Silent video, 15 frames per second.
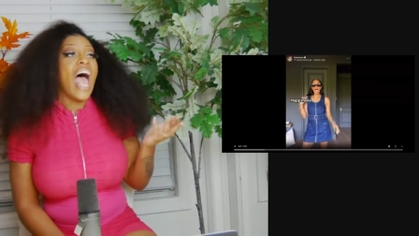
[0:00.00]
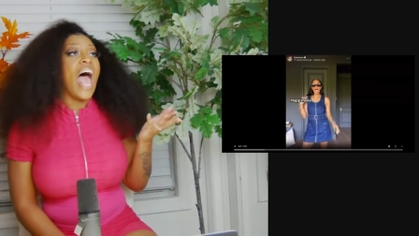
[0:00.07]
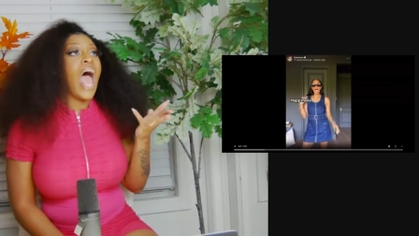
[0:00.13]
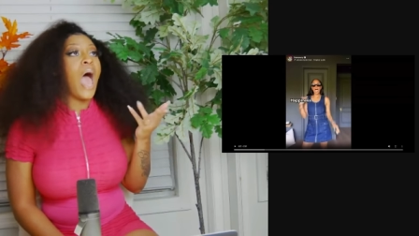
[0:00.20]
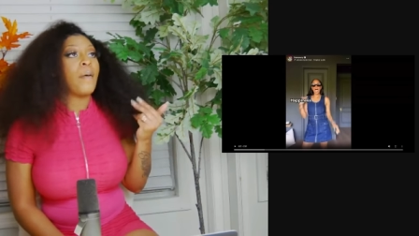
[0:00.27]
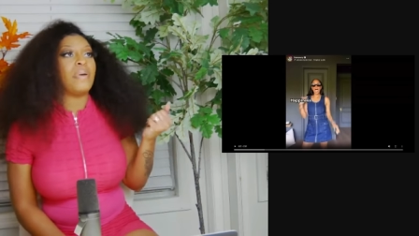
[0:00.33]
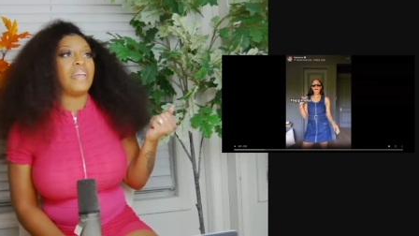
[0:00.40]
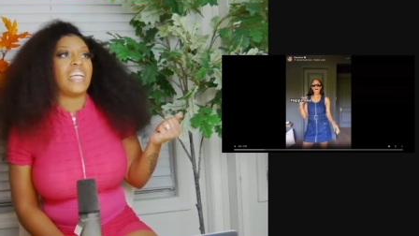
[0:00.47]

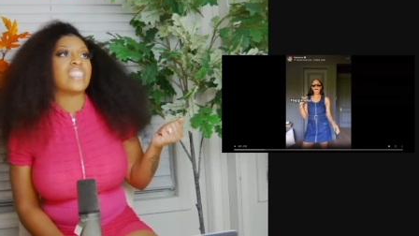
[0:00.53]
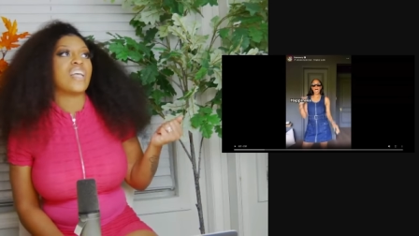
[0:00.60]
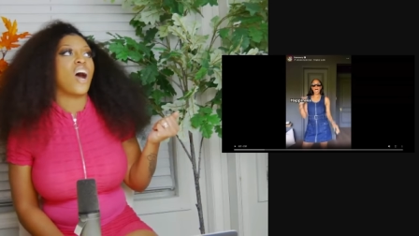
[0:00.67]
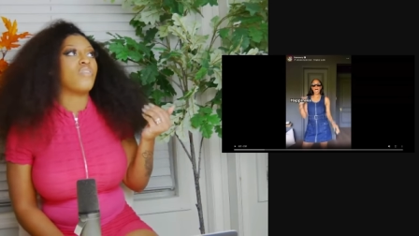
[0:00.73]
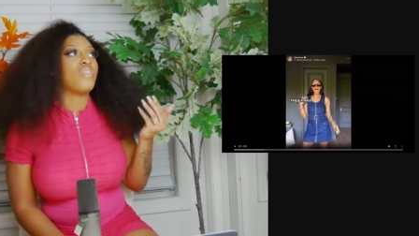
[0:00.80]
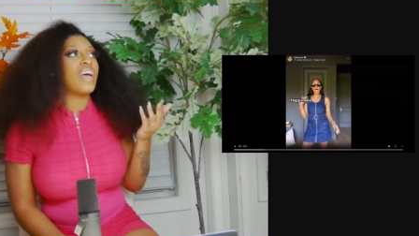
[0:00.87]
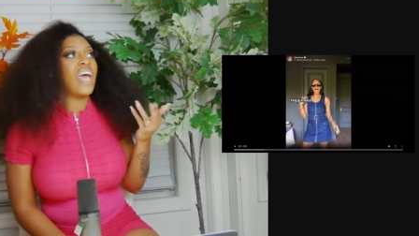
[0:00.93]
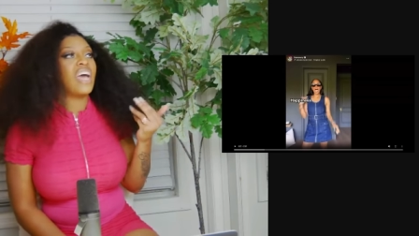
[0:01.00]
happiness
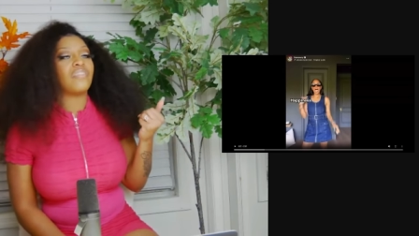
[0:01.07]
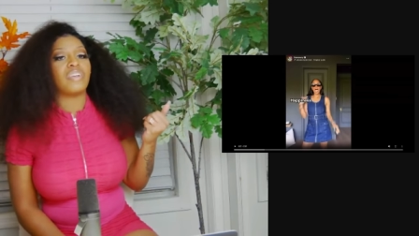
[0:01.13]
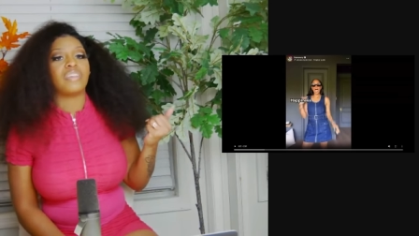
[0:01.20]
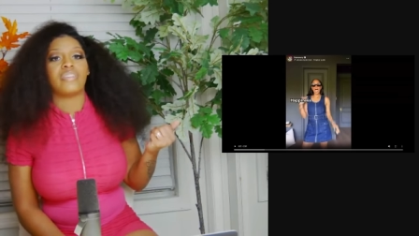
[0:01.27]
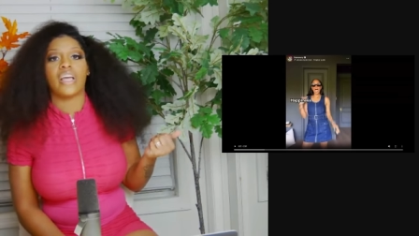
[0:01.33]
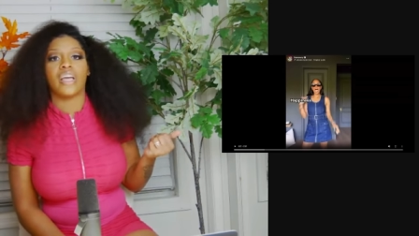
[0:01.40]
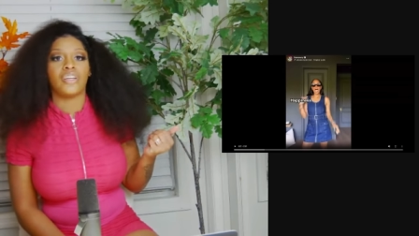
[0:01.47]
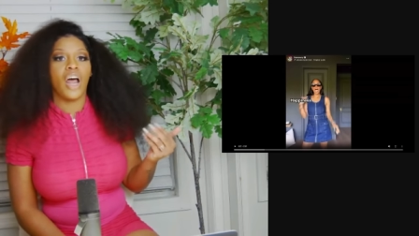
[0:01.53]
over
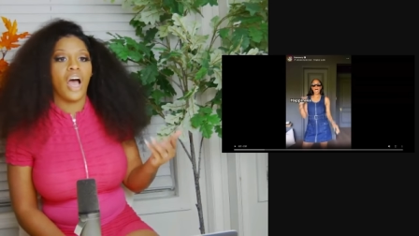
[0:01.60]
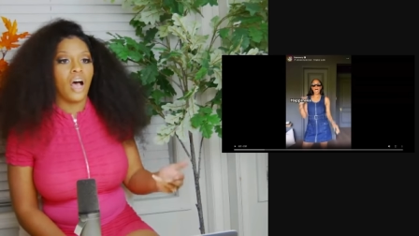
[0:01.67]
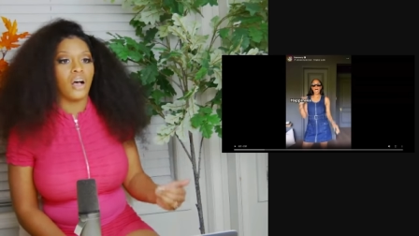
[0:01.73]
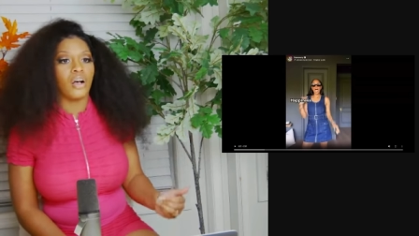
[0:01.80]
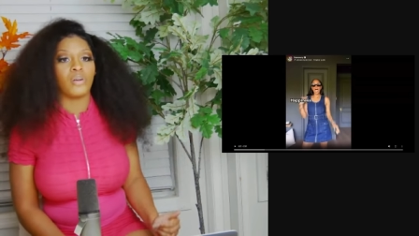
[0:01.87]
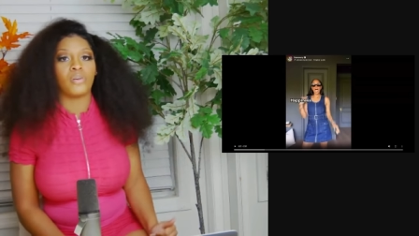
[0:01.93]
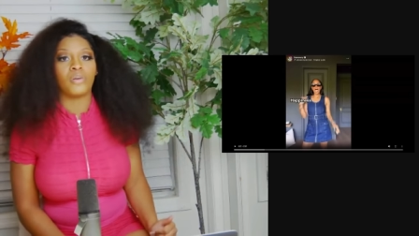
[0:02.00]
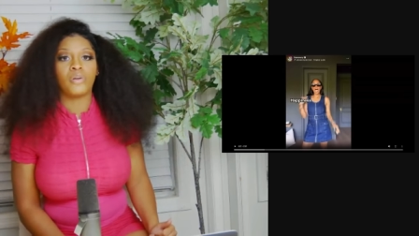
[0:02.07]
everything.
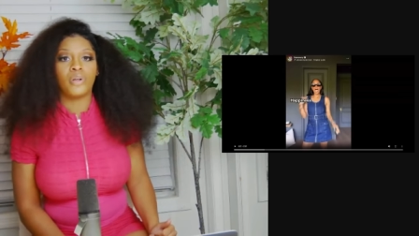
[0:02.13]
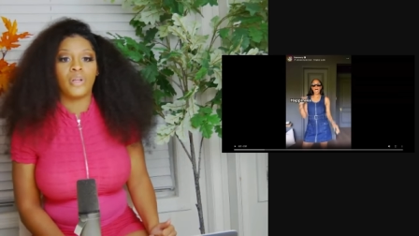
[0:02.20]
No.